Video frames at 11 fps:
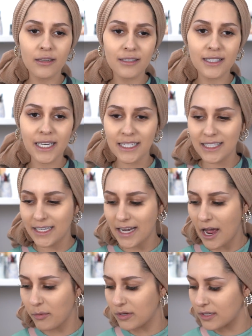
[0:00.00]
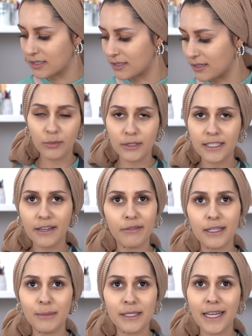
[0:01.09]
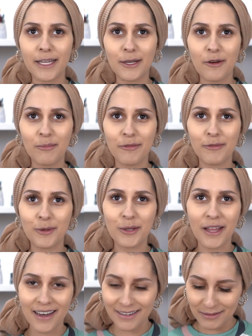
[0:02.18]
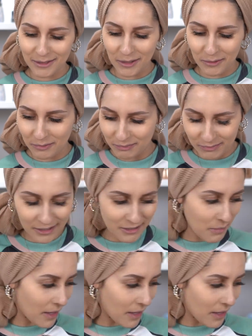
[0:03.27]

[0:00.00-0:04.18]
16 hours. We'll definitely be taking it off before then, so it doesn't